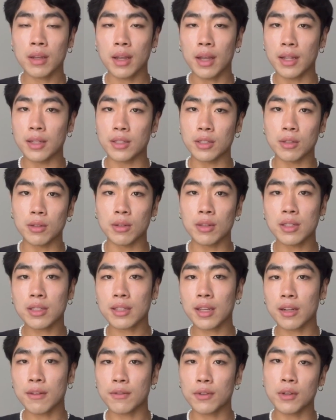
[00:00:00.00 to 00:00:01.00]
And so this
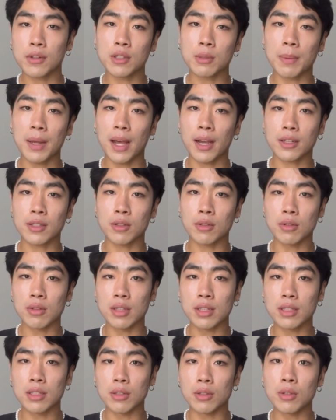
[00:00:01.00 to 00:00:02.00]
kind of goes back to
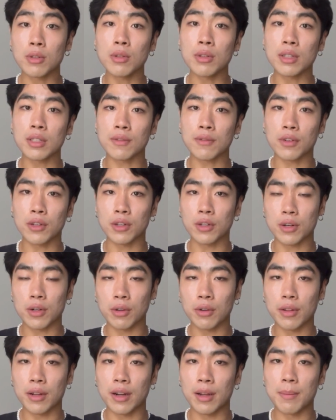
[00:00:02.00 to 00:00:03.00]
the to-do list for your
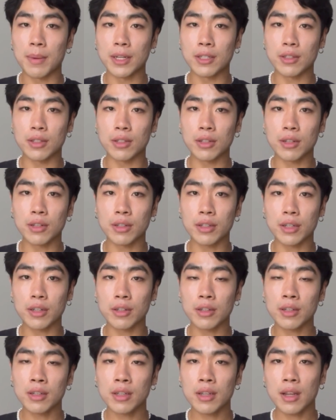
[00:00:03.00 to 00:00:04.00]
goal that I mentioned
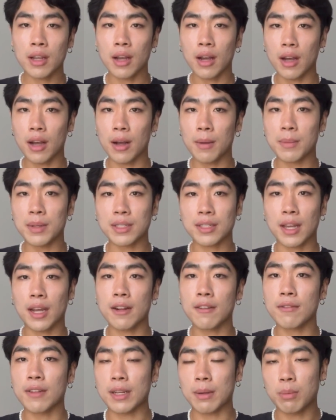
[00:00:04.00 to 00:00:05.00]
earlier. Um, it's kind
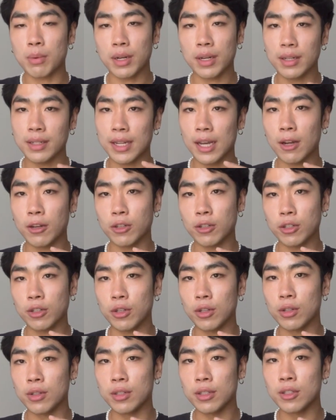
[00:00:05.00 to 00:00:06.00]
of like breaking down your
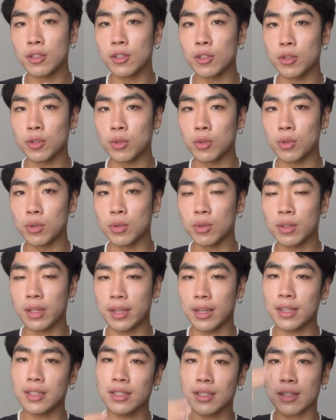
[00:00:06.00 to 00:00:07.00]
goal into,
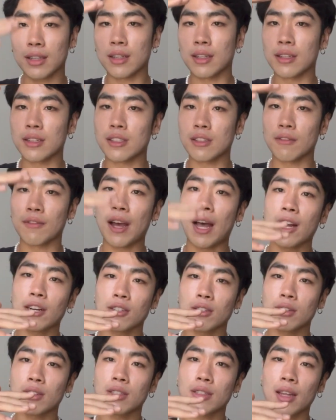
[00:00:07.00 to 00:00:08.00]
I guess, a list of
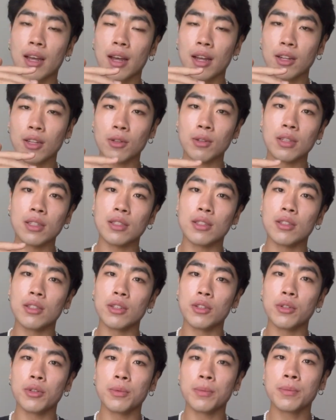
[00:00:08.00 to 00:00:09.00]
actions that you need to
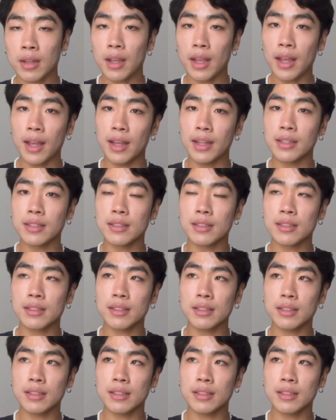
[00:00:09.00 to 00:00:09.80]
do. And